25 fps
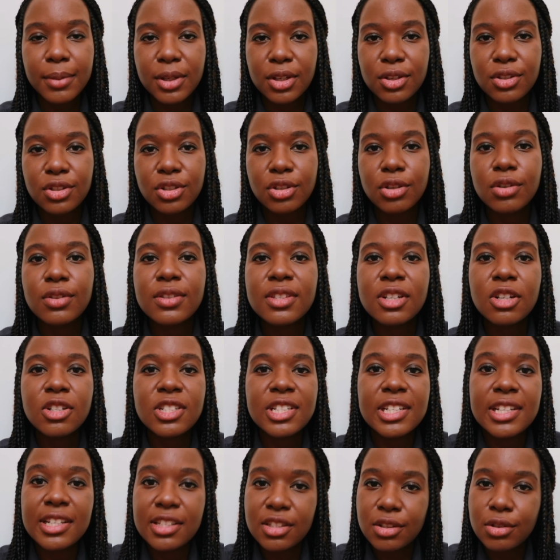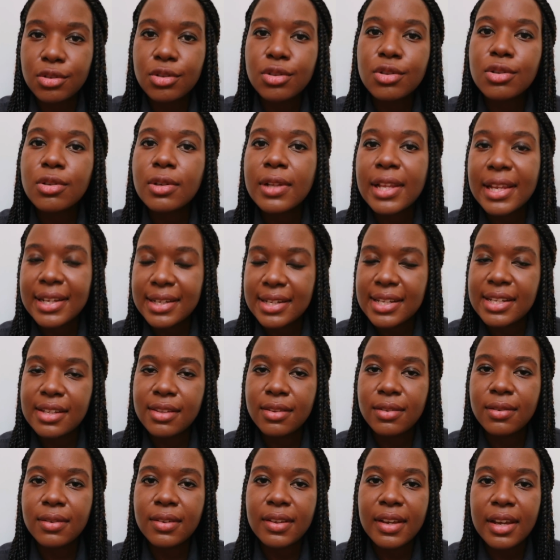because your consultant is on call and
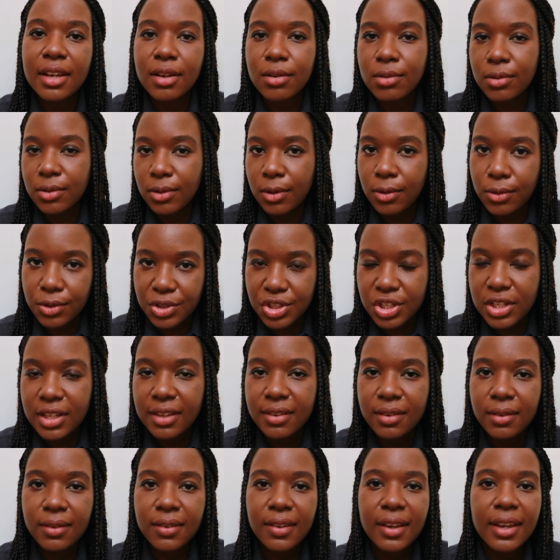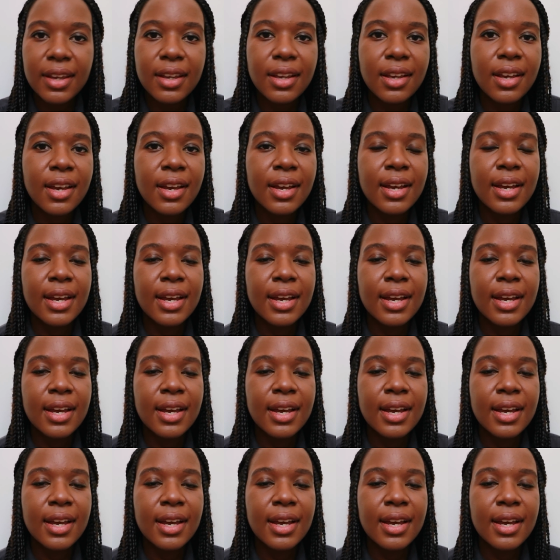he's on take or she's on take.